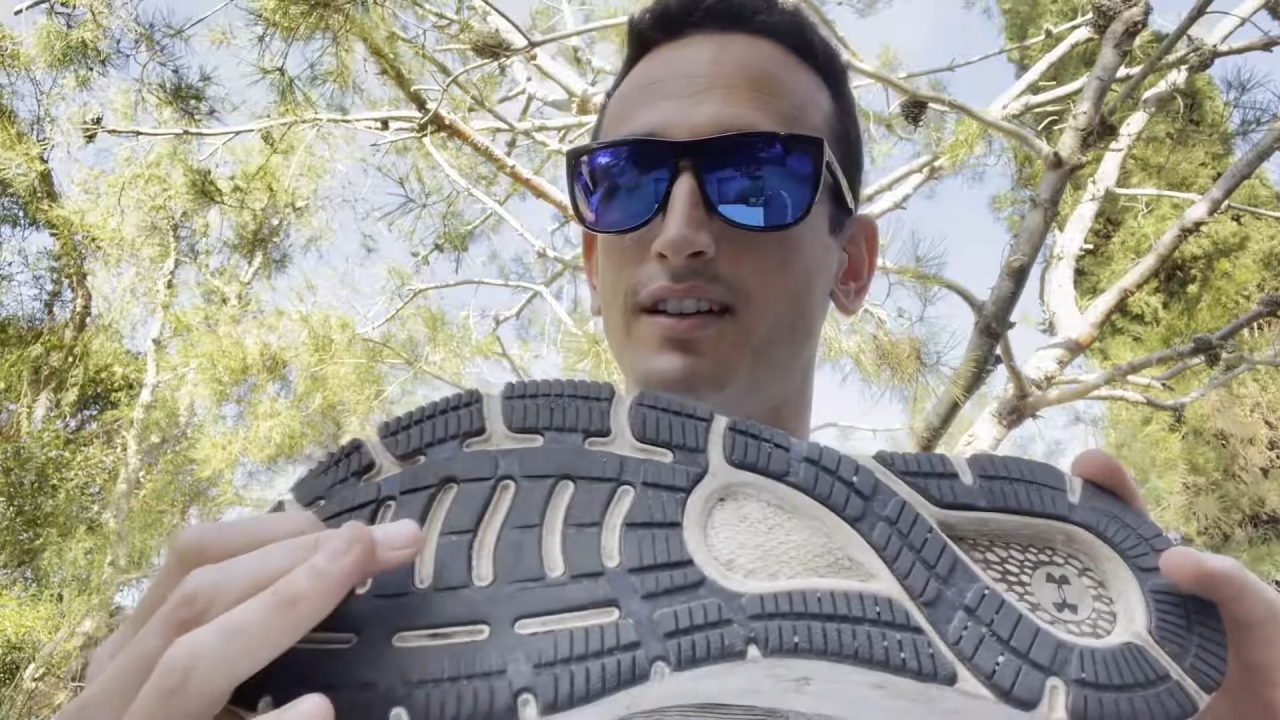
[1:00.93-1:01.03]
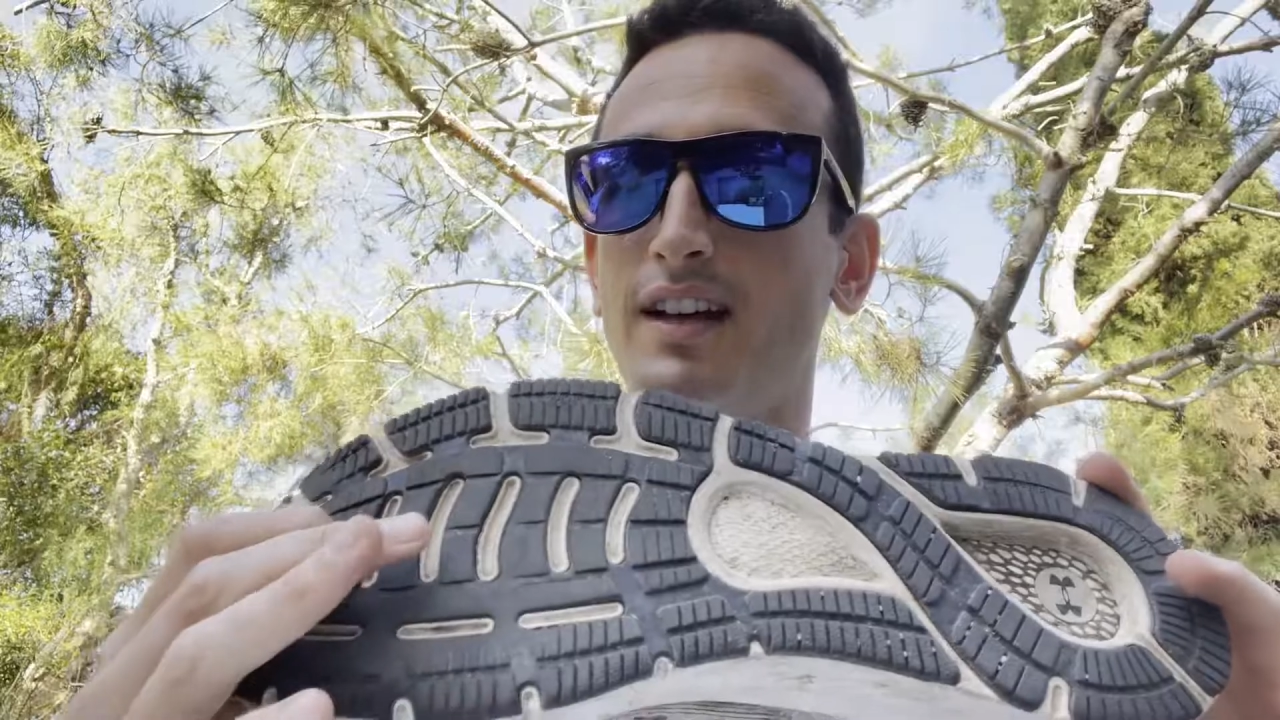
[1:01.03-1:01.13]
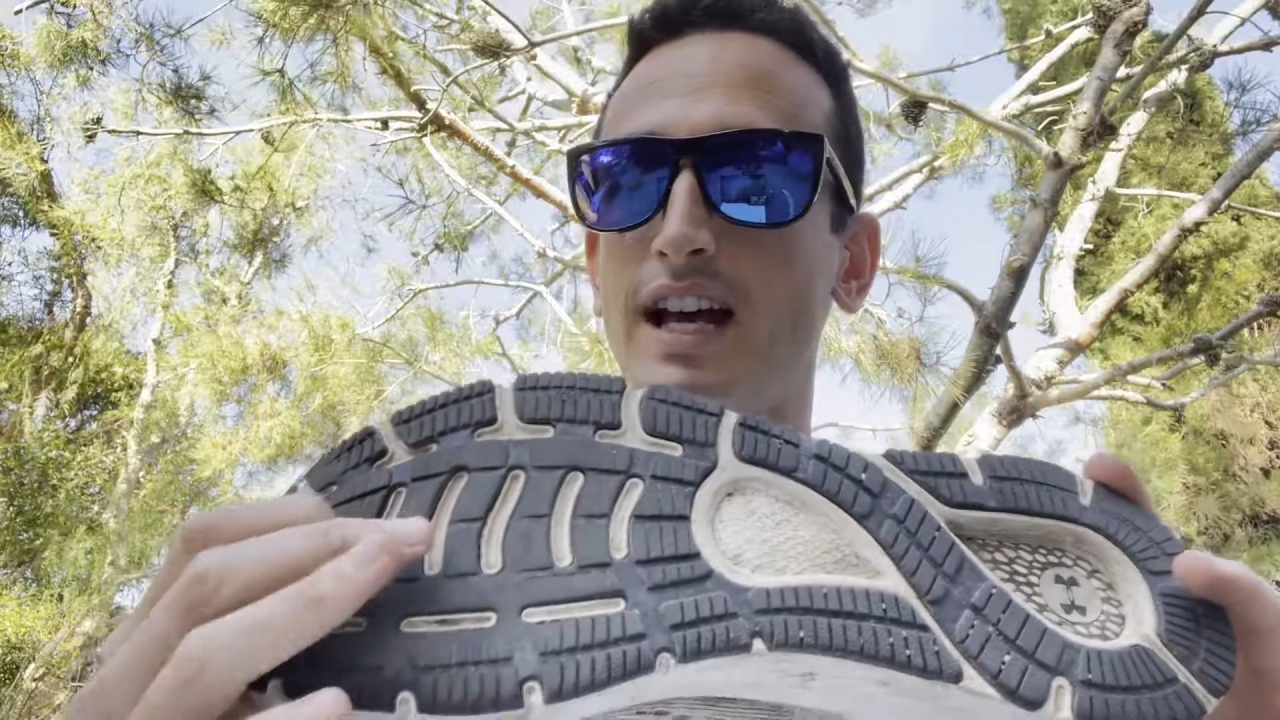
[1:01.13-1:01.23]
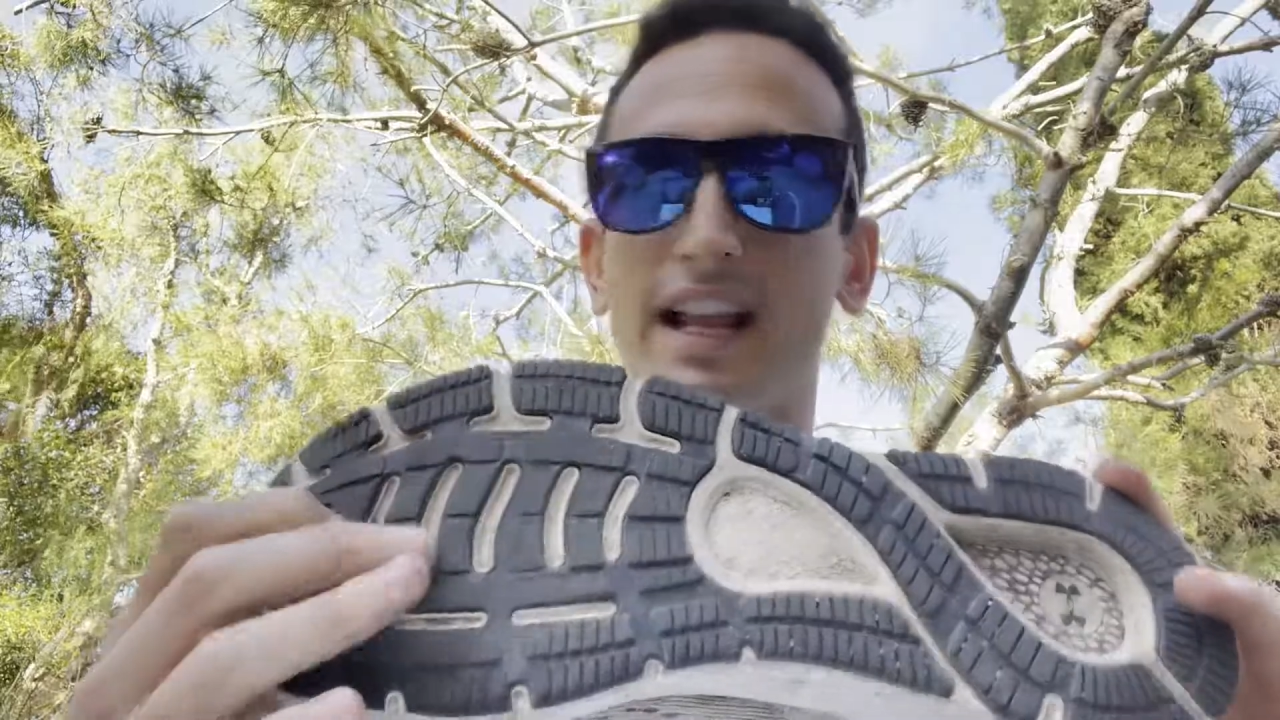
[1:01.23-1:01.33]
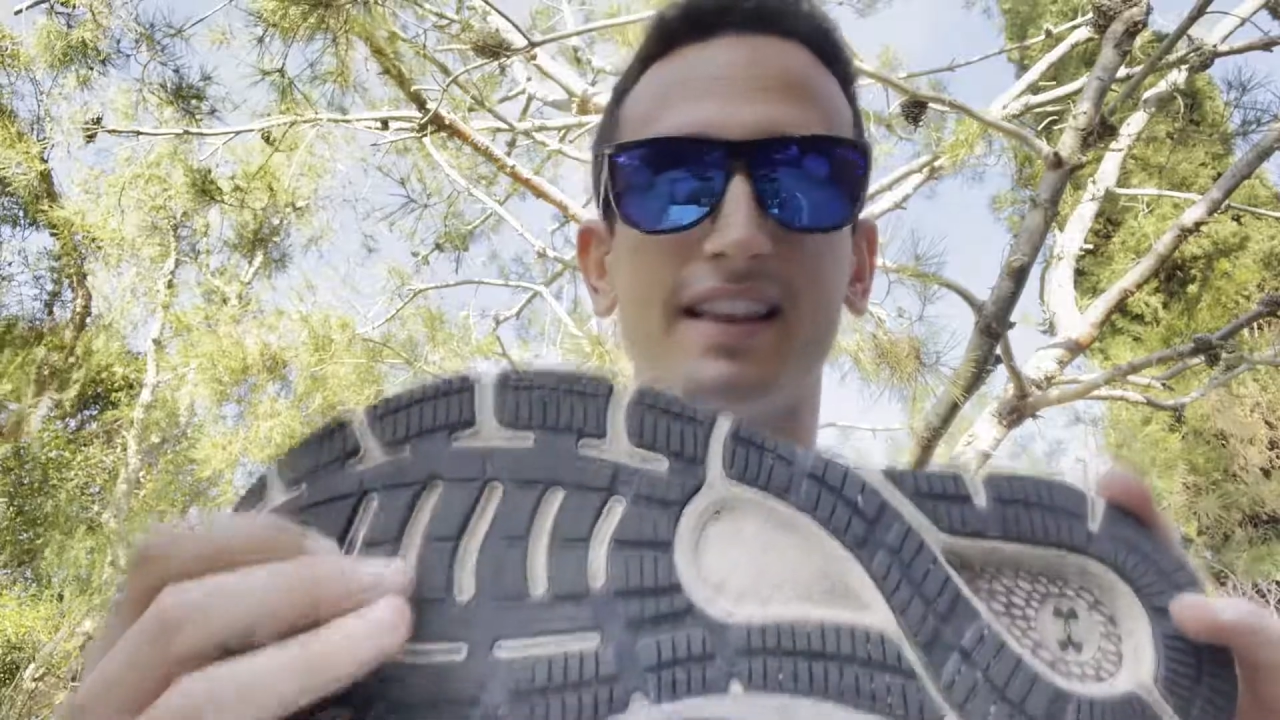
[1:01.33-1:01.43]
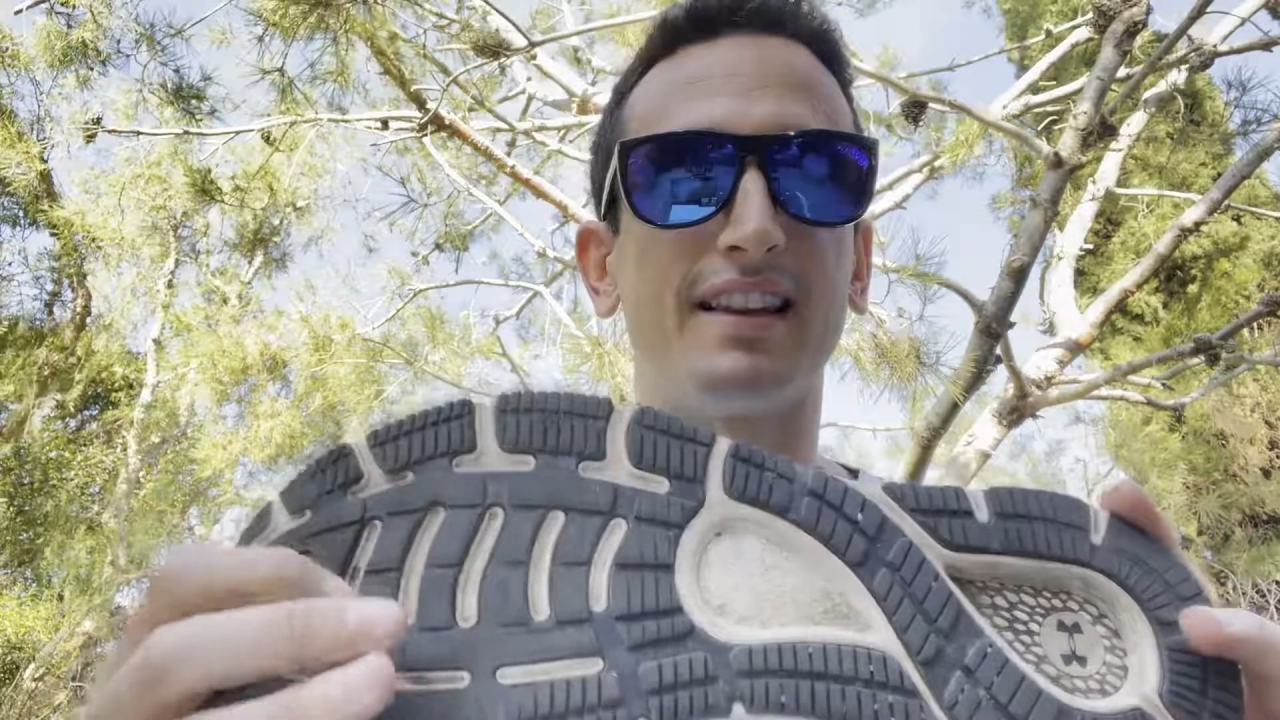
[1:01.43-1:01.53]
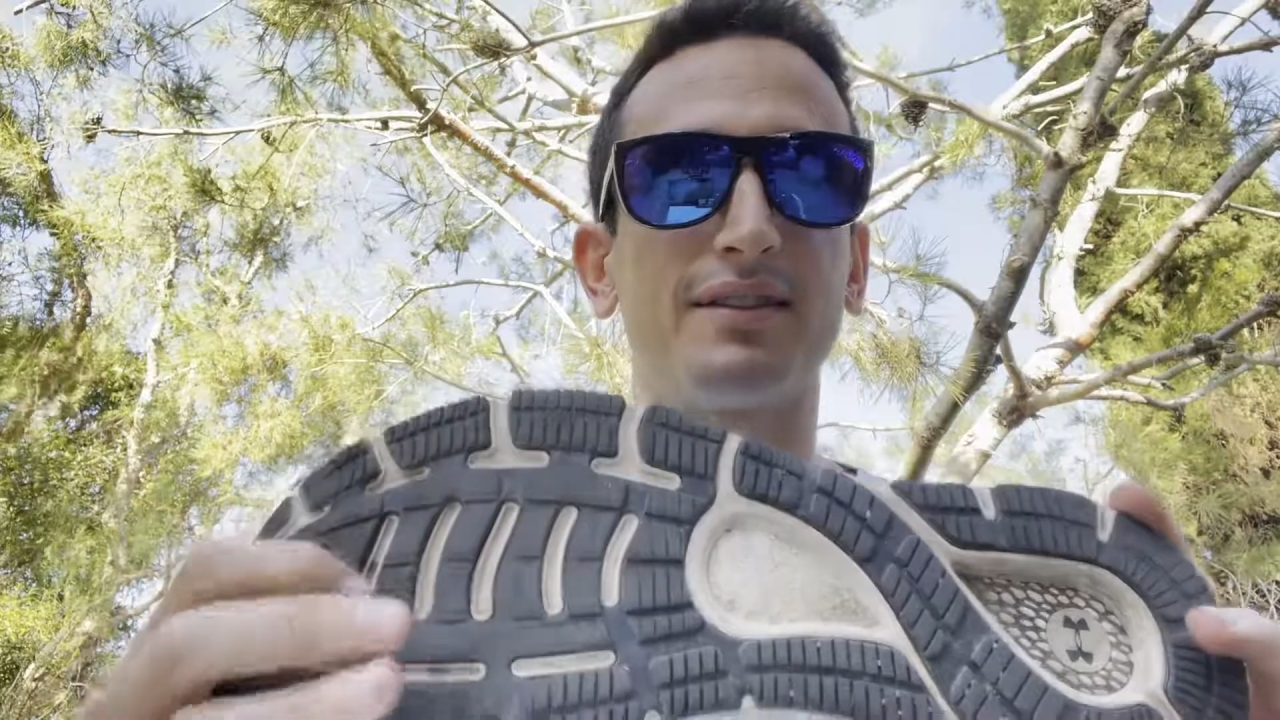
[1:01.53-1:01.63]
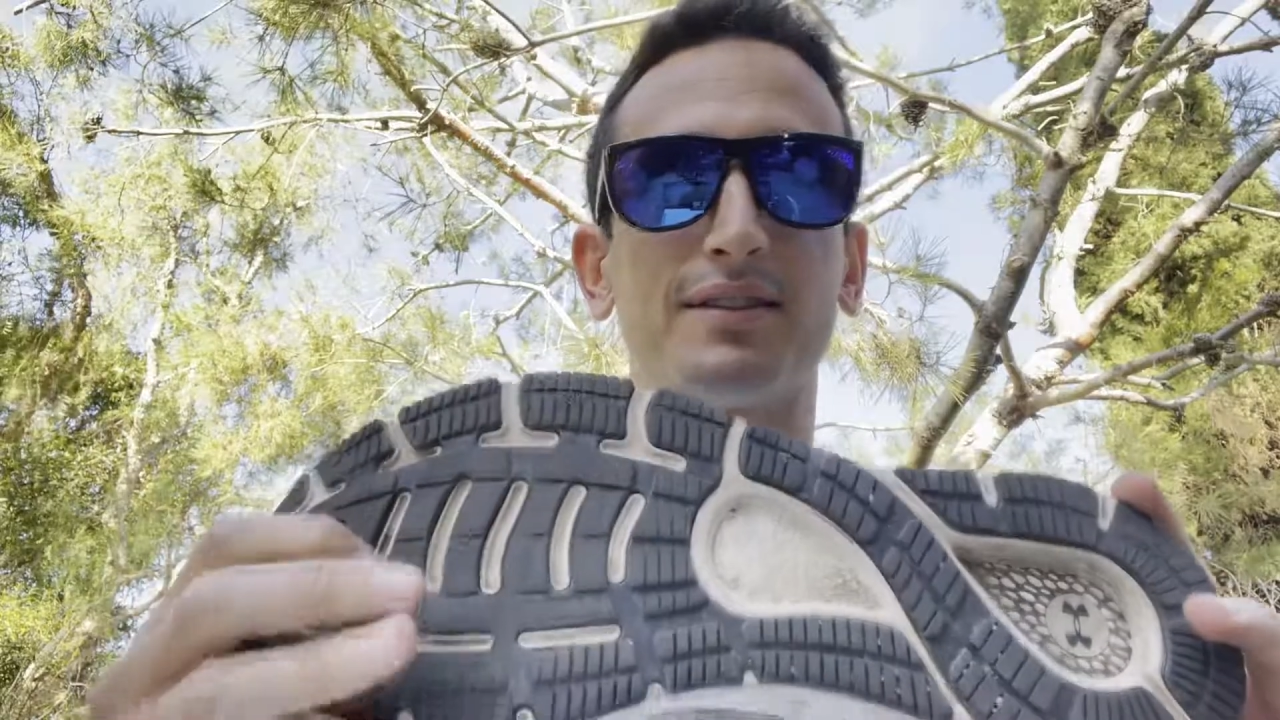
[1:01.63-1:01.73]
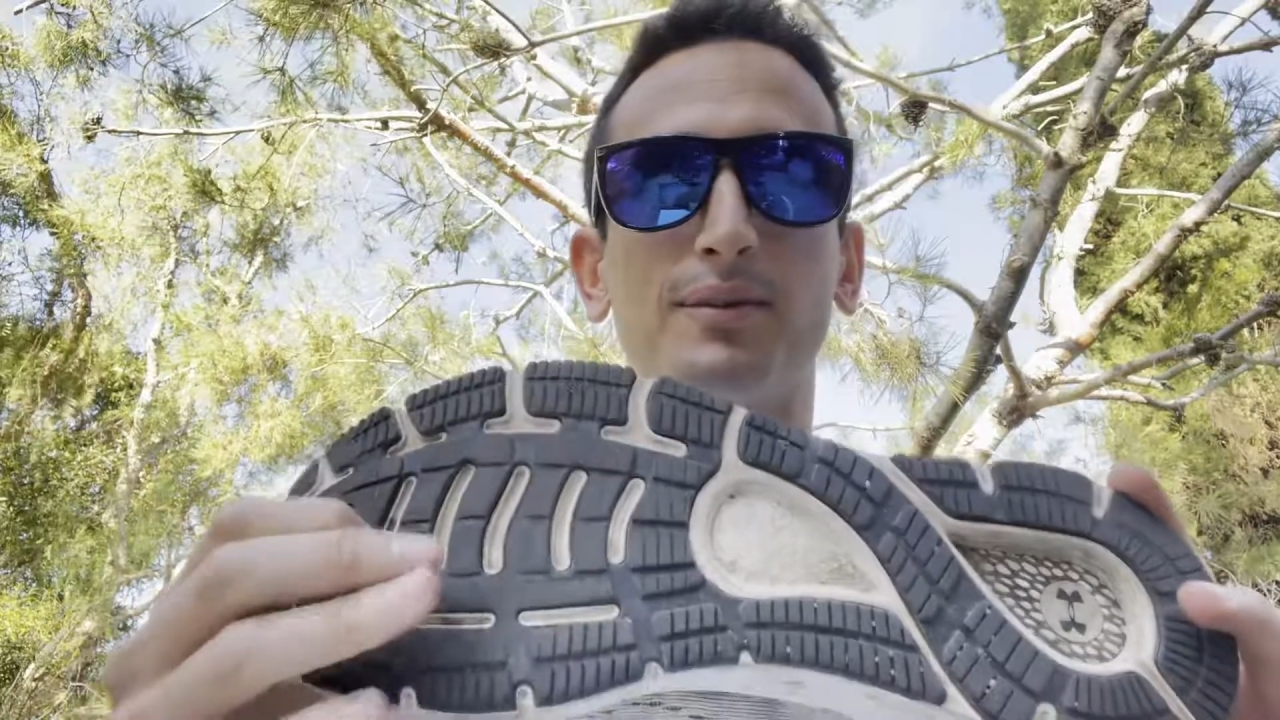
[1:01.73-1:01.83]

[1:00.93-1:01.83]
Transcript: And I think that's